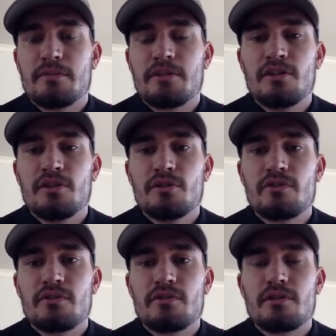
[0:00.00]

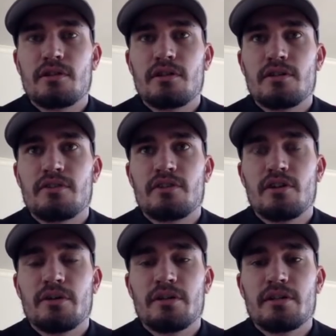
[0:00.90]
cues to
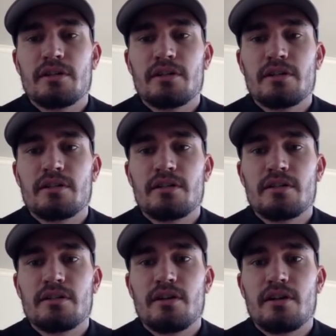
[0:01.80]
go into
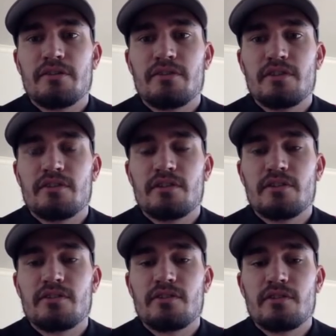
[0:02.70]
the off season
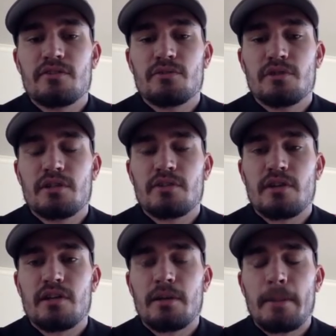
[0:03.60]
is really exciting.